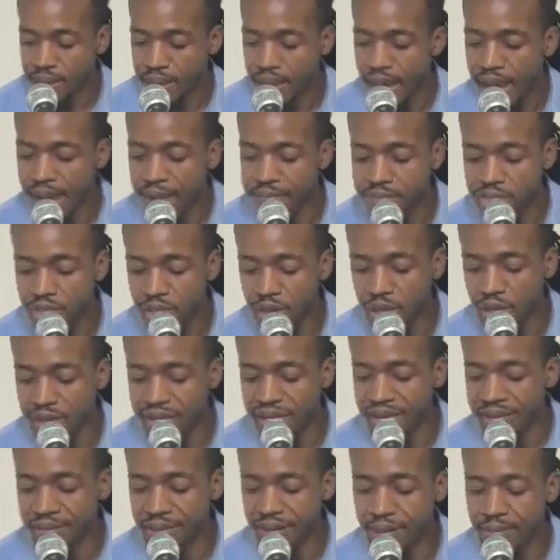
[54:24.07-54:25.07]
I'm
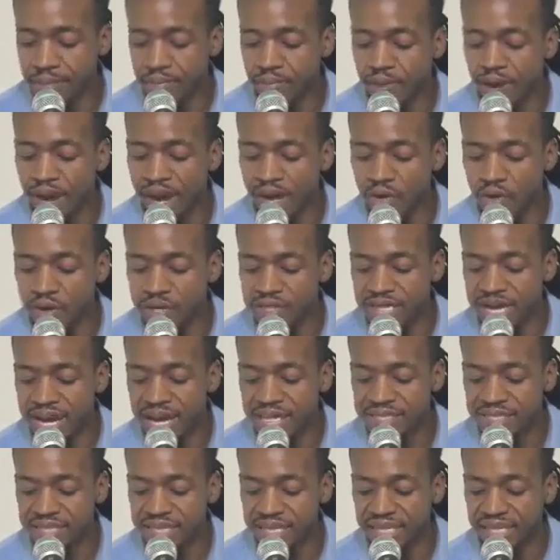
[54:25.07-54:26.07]
talking about
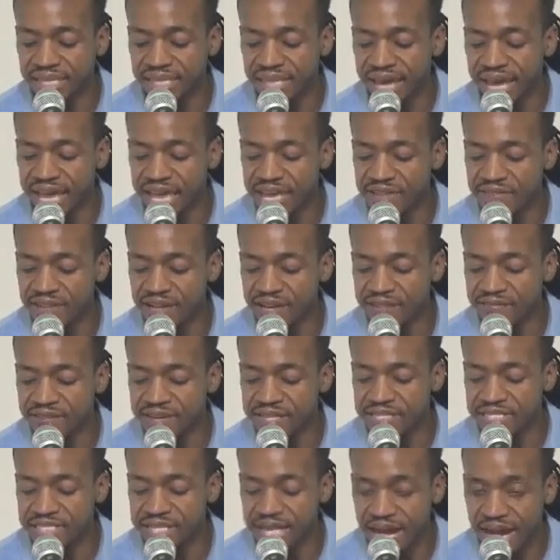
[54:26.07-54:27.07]
prioritizing the life of a
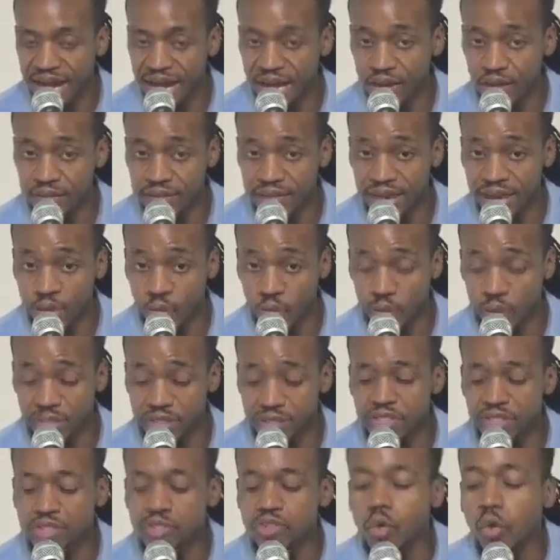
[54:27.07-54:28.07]
child that was
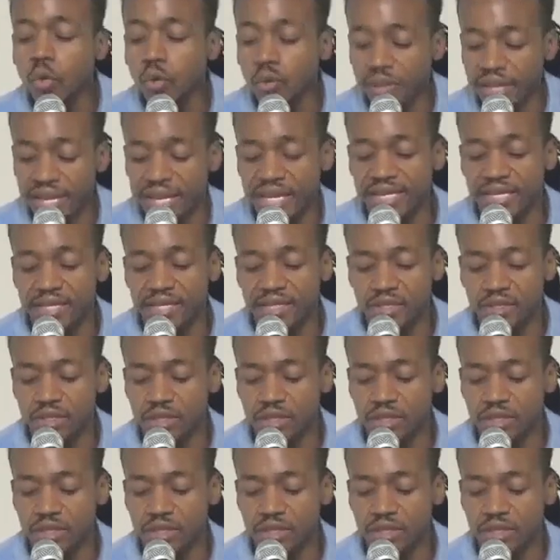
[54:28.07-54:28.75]
stolen.